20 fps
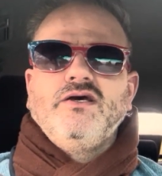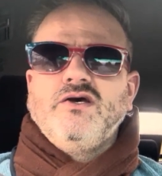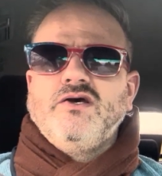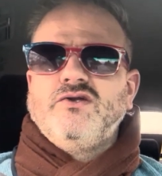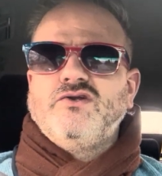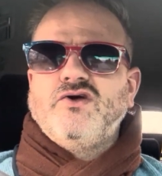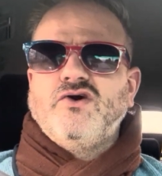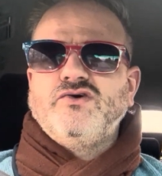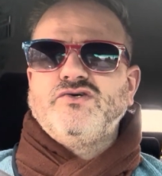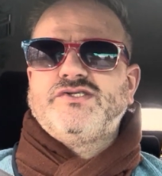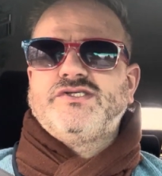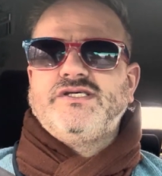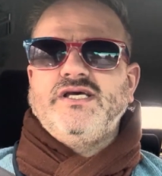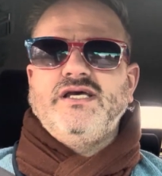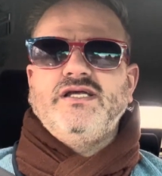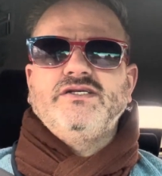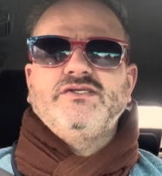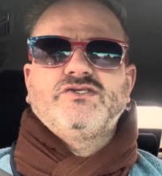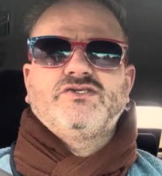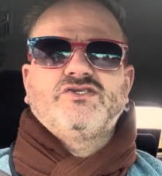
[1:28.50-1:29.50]
No
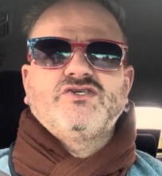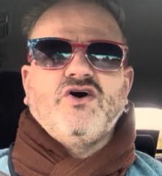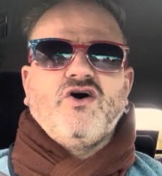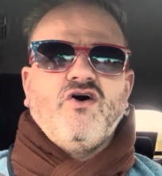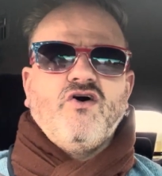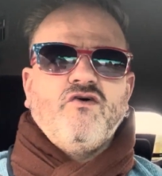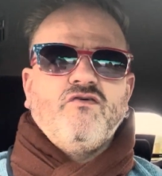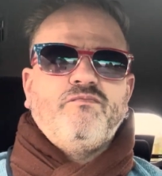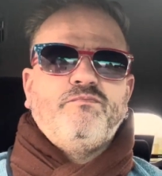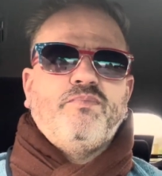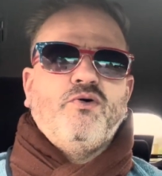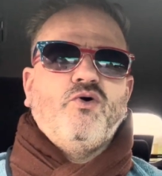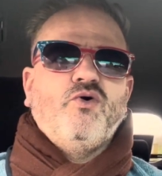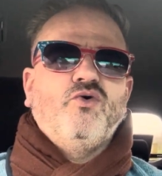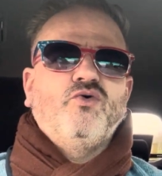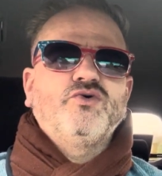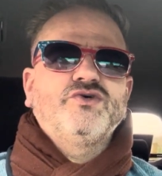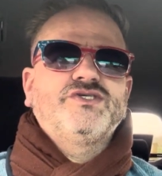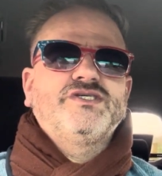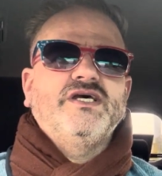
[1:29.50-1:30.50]
sense of
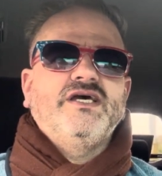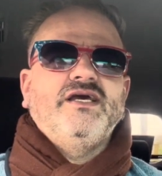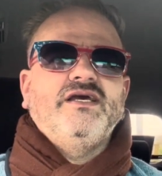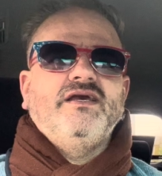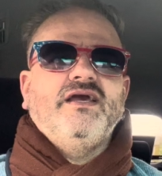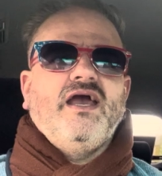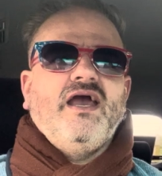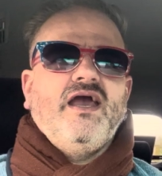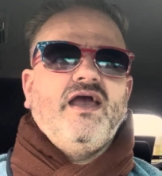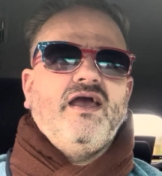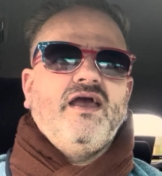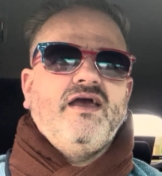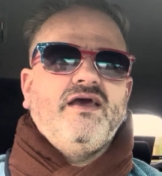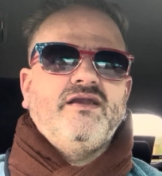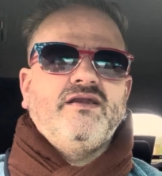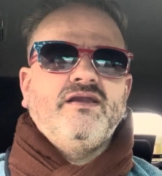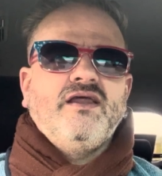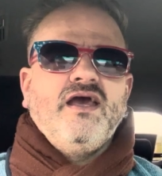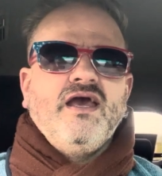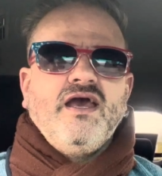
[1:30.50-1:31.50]
pausing
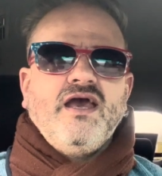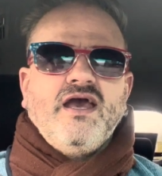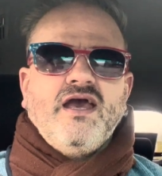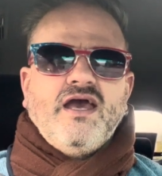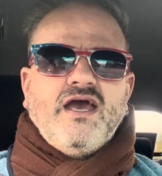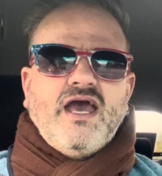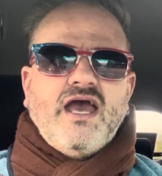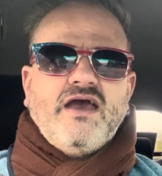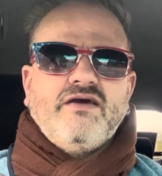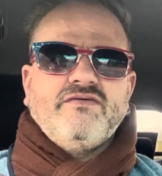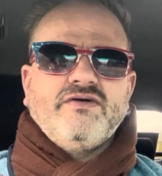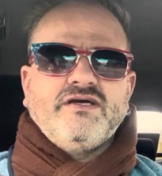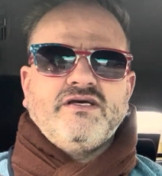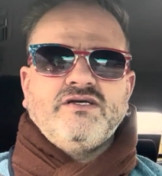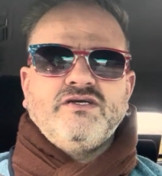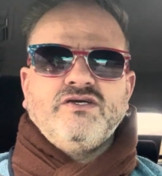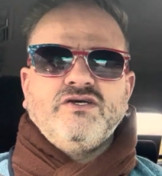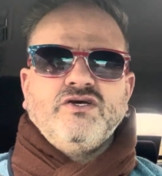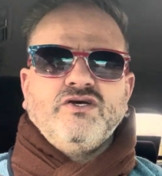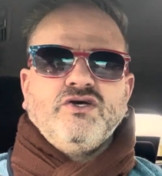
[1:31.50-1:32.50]
and
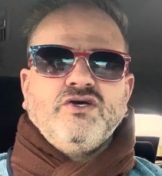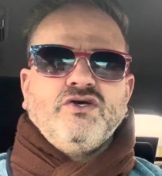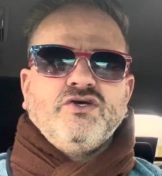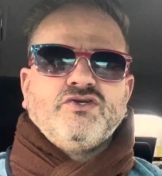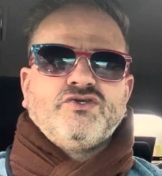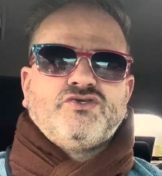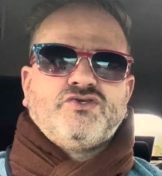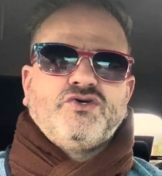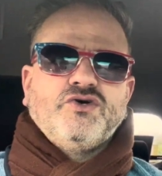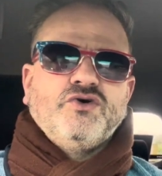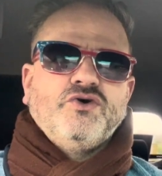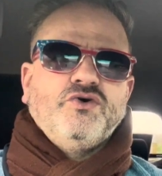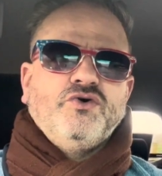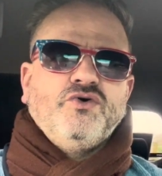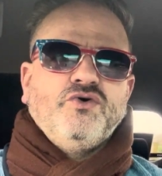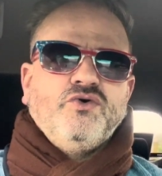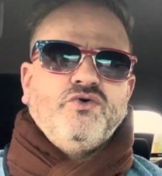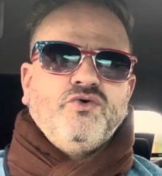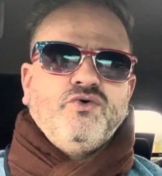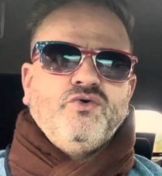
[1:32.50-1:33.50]
having
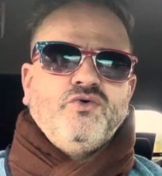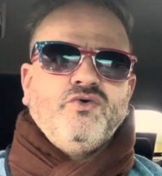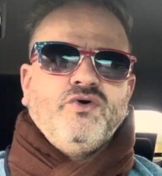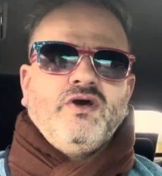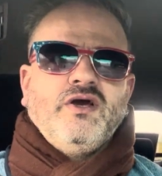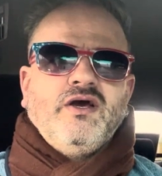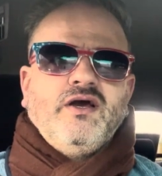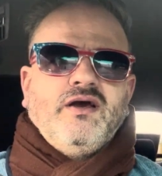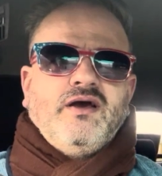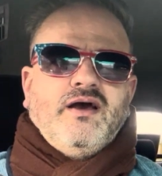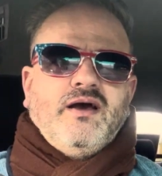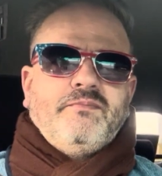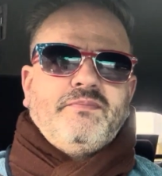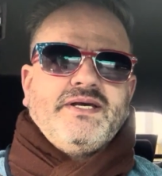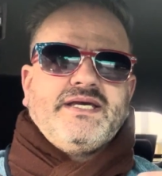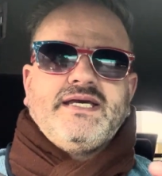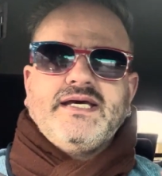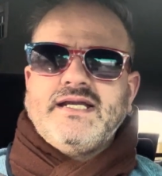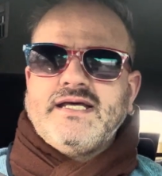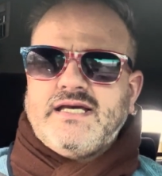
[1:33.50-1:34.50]
to
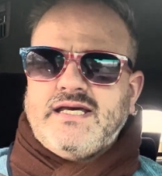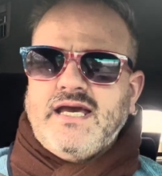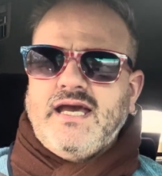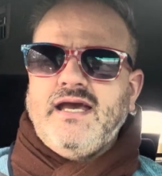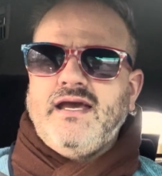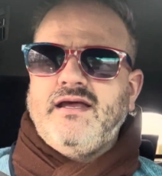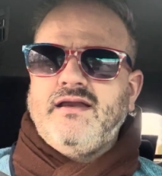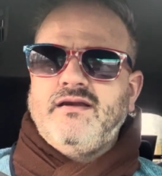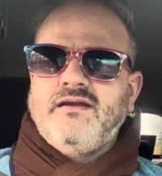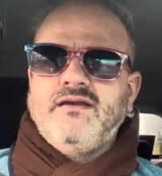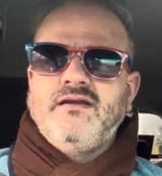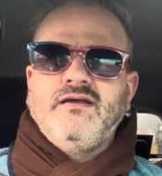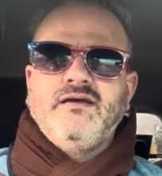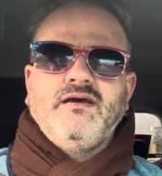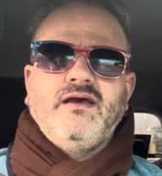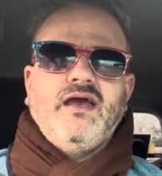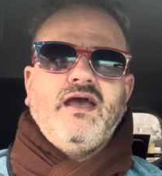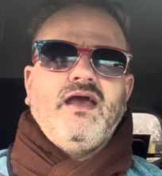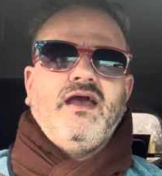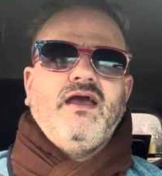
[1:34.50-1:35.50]
begin again
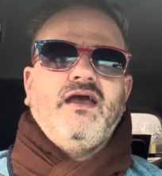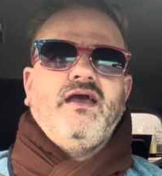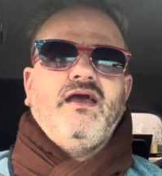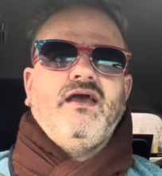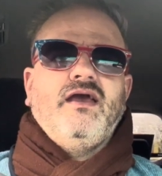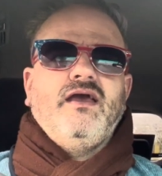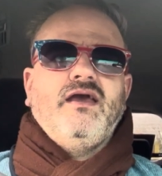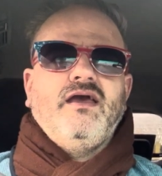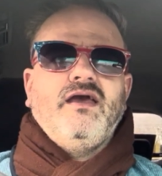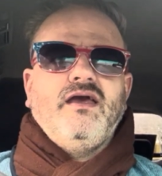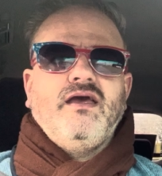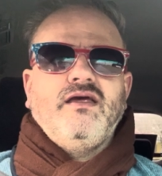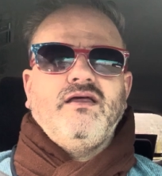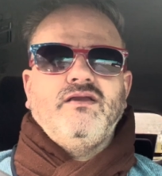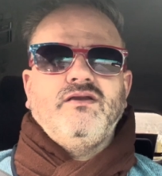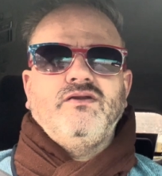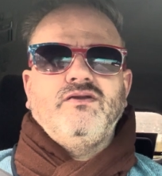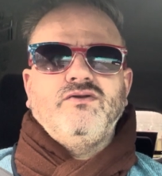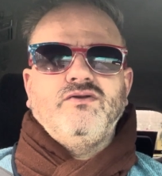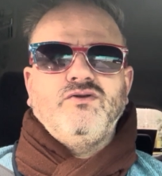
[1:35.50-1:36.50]

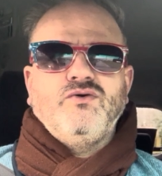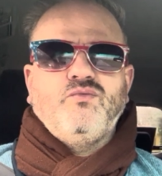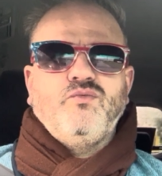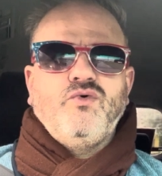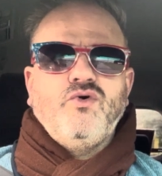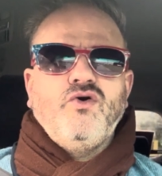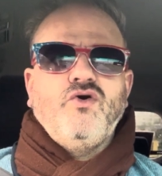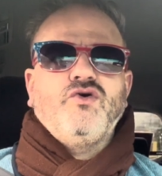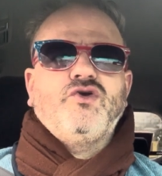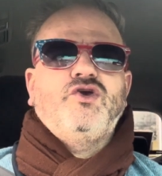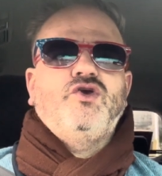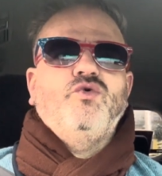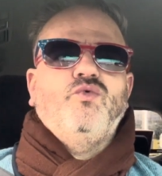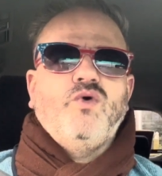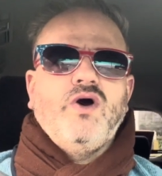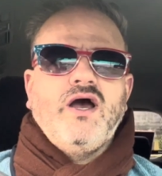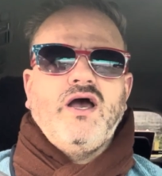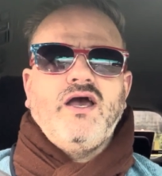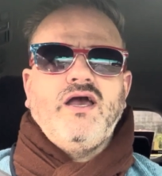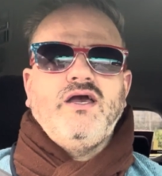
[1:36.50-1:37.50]
and work your
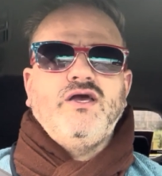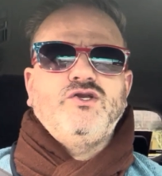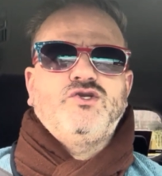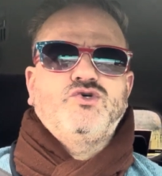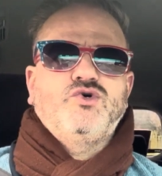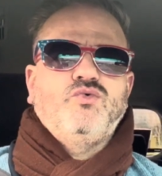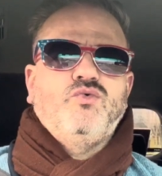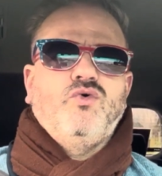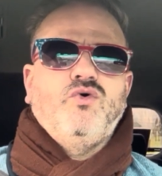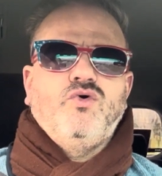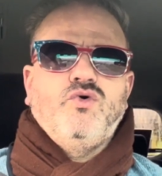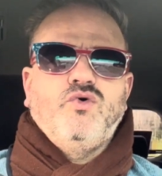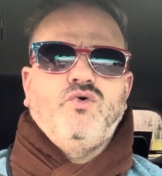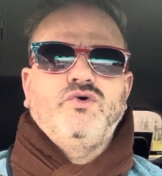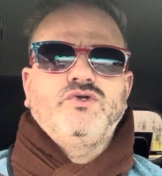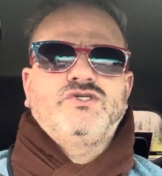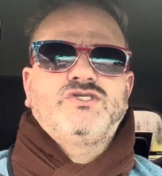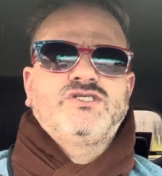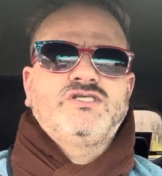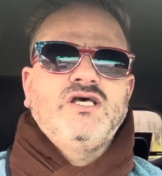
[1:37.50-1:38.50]
way
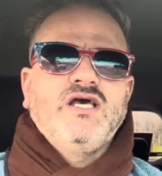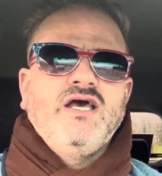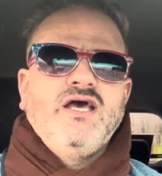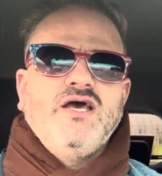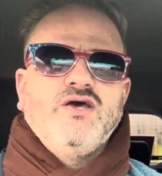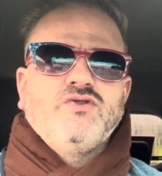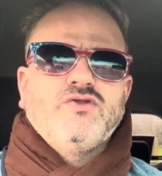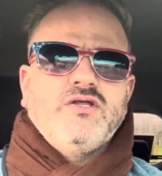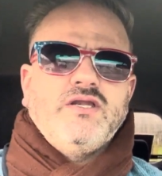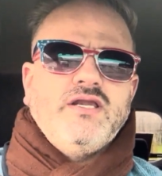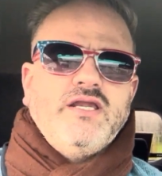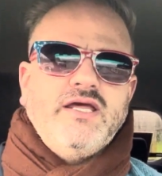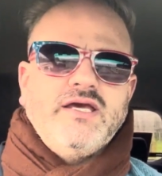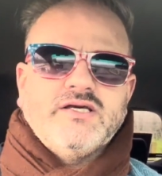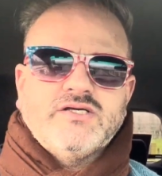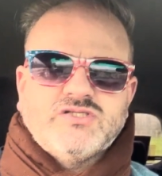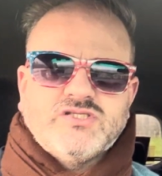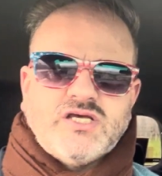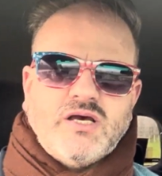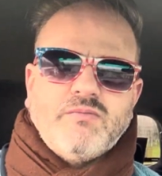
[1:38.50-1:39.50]
towards the
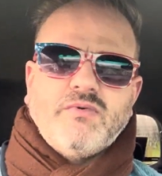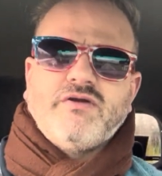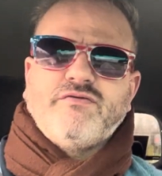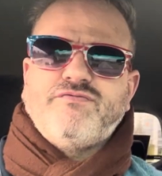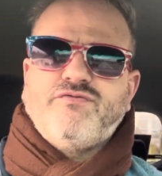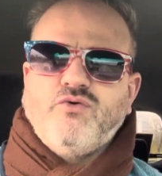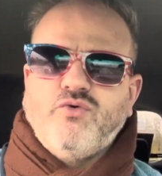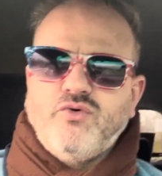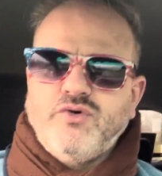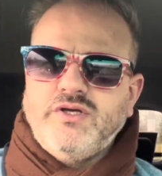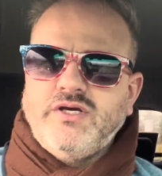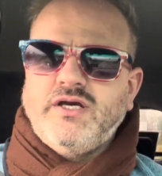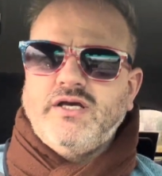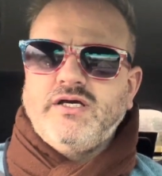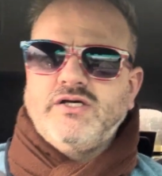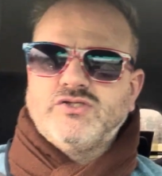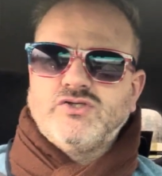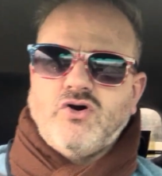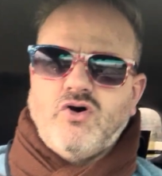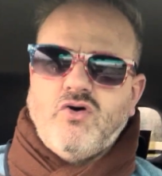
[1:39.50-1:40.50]
next summit 4
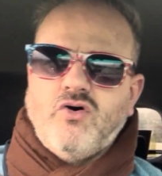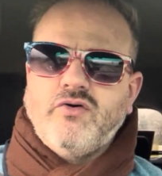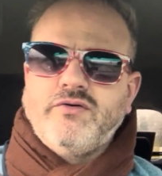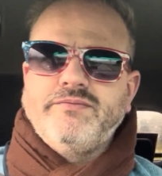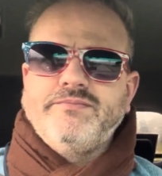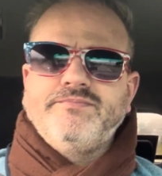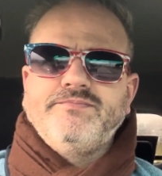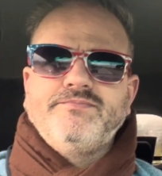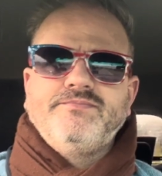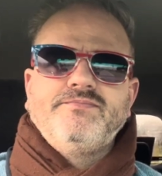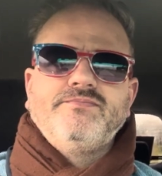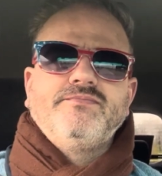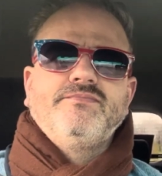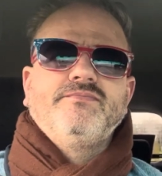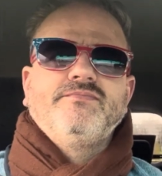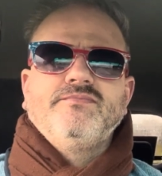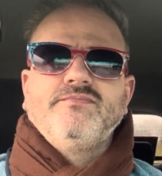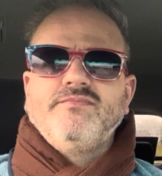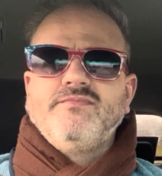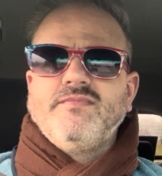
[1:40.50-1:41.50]
years
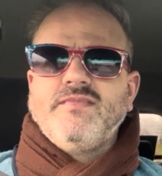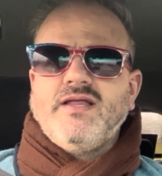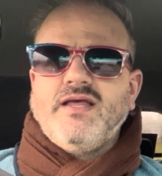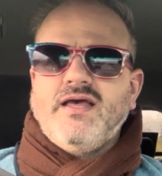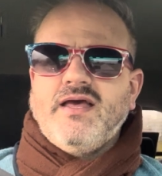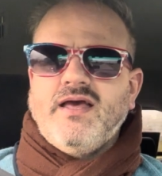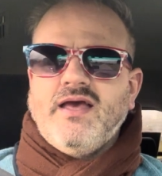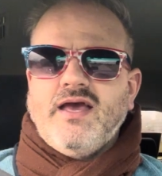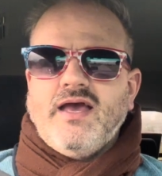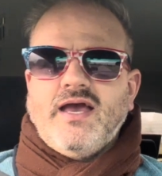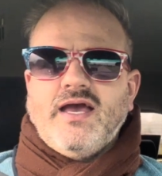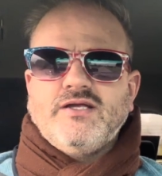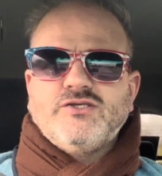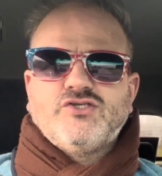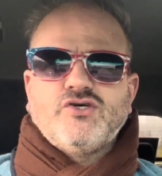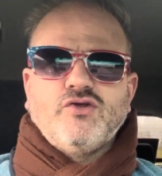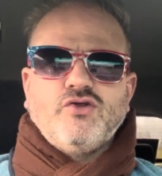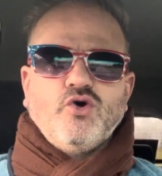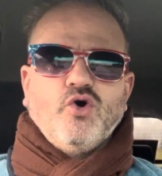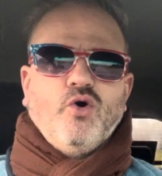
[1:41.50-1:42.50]
on. And
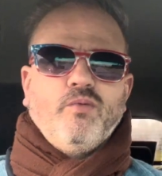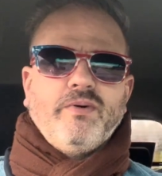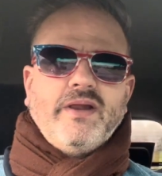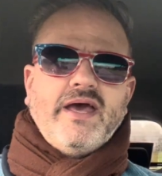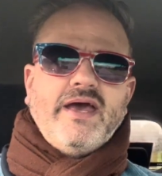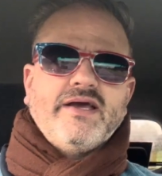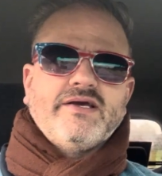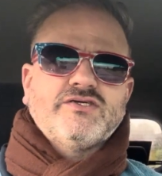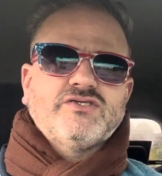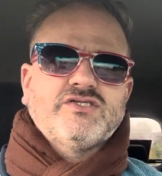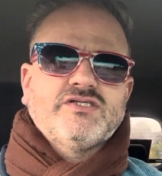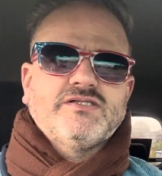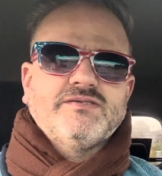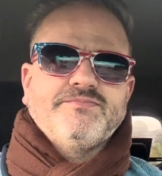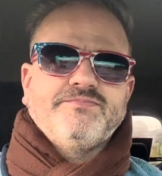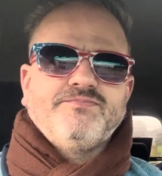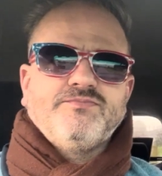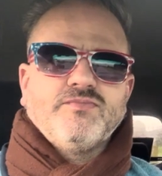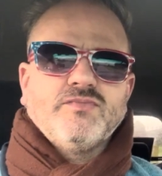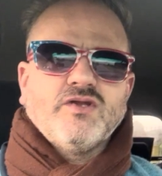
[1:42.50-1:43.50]
so the All Blacks
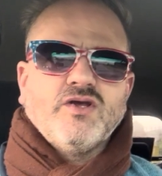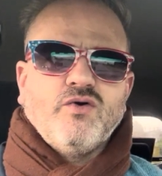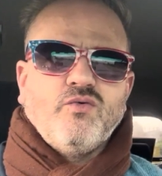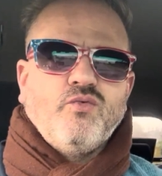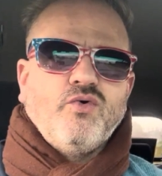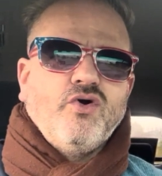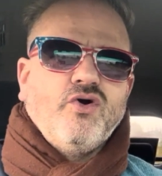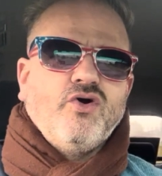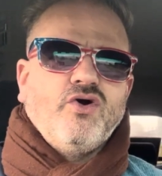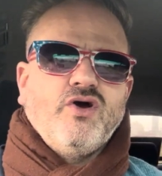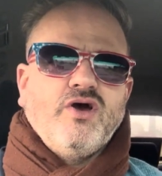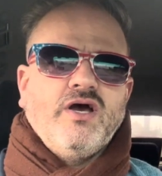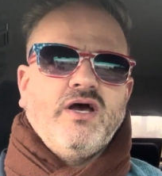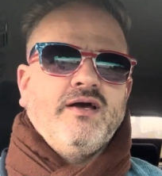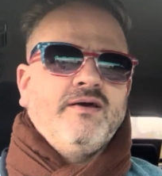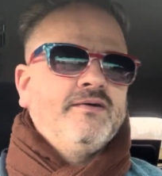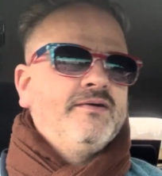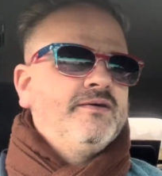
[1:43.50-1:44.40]
were